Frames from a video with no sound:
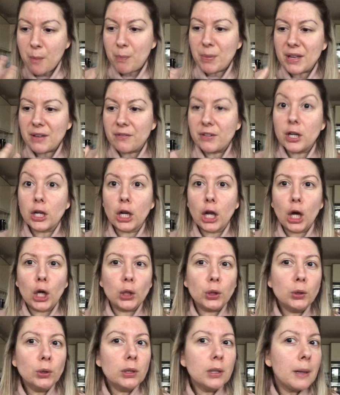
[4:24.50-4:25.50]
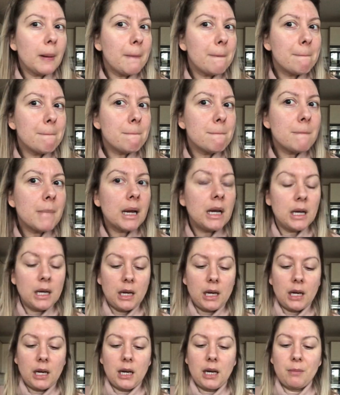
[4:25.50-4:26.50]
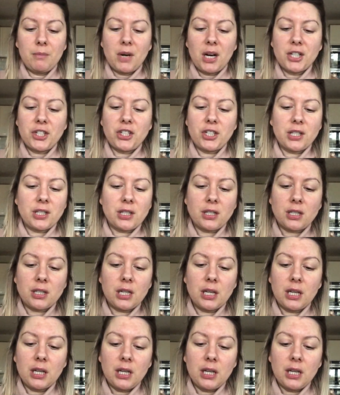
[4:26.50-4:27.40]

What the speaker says: of glow. I just